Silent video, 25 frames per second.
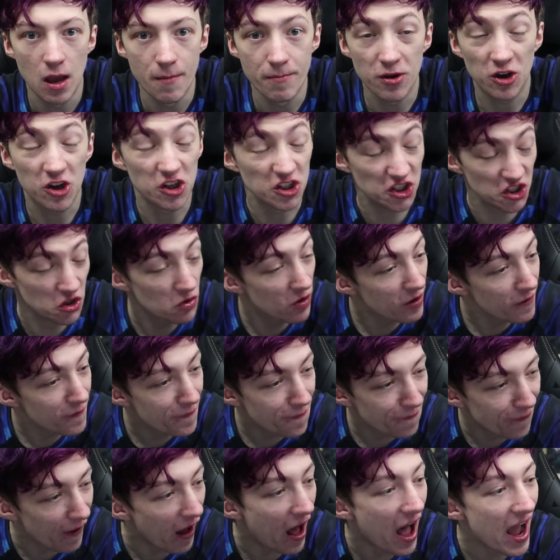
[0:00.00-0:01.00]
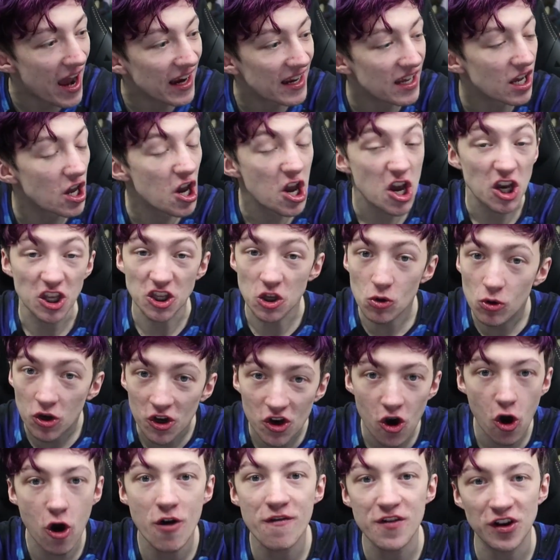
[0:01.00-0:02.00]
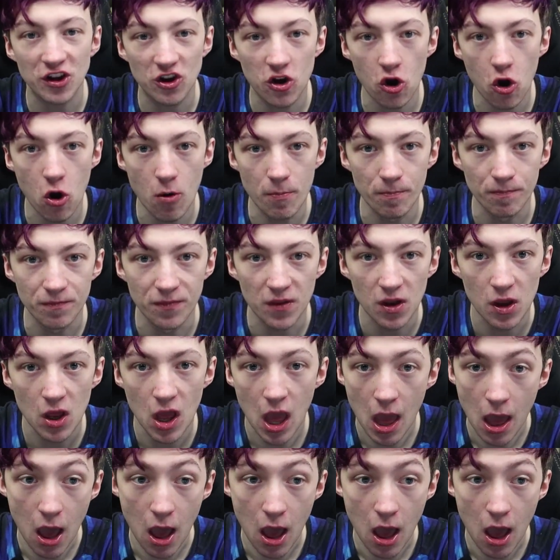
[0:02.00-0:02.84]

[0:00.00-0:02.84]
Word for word: Because you can fight, you can overcome.